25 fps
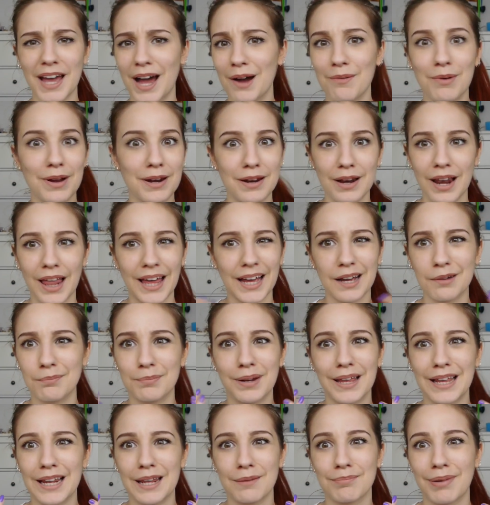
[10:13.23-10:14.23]
I went like
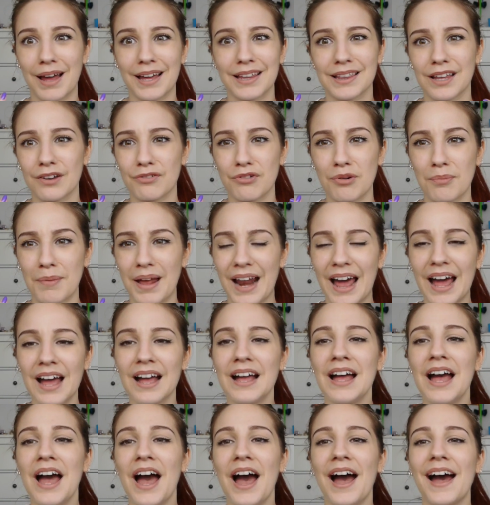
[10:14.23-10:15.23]
completely blank there for a
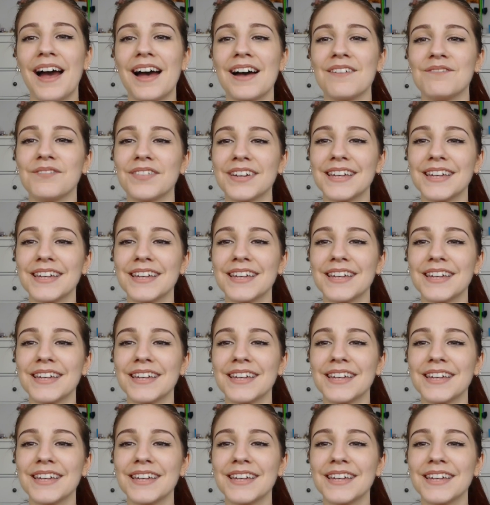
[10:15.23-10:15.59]
minute.